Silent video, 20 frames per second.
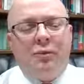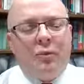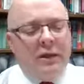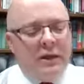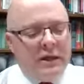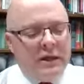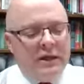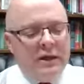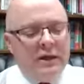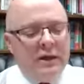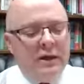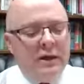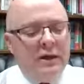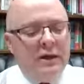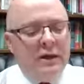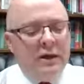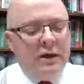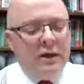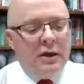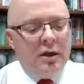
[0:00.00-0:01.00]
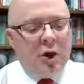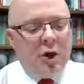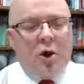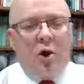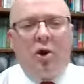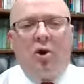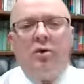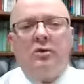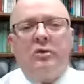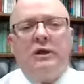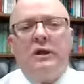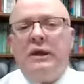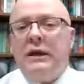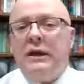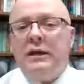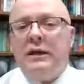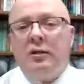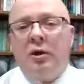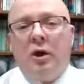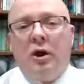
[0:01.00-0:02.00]
When he heard that
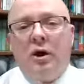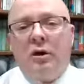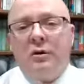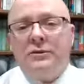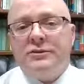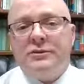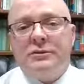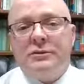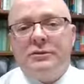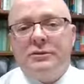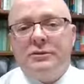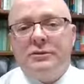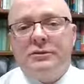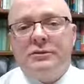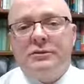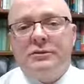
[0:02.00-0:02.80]
he lost,